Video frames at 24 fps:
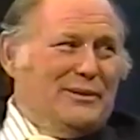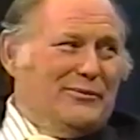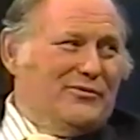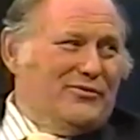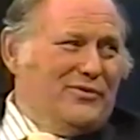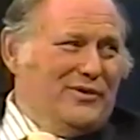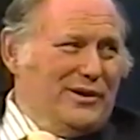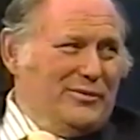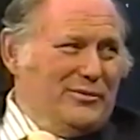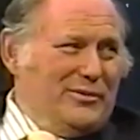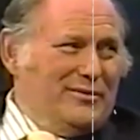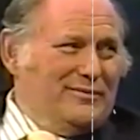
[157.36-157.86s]
one I'm
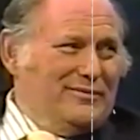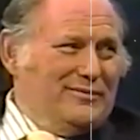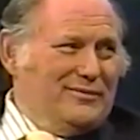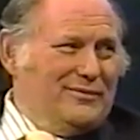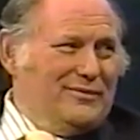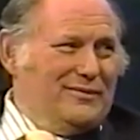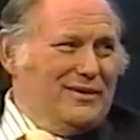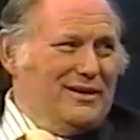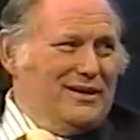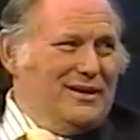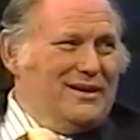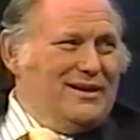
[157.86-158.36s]
framing.
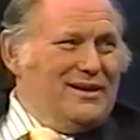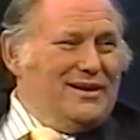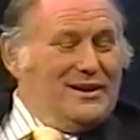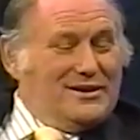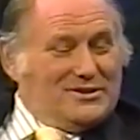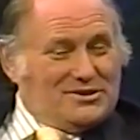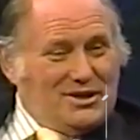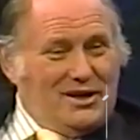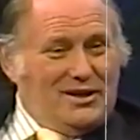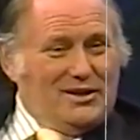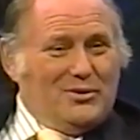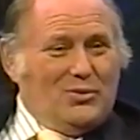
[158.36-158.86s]

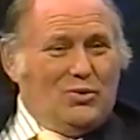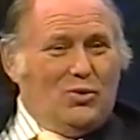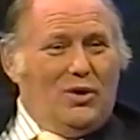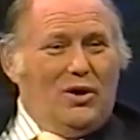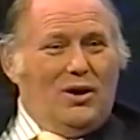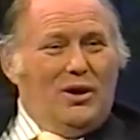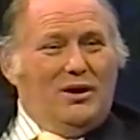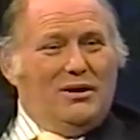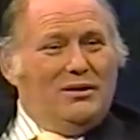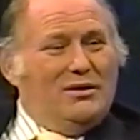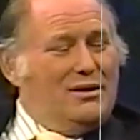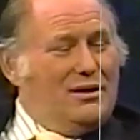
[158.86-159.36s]
It's on a
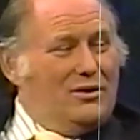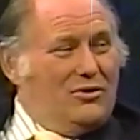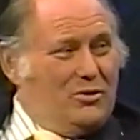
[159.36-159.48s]
wall.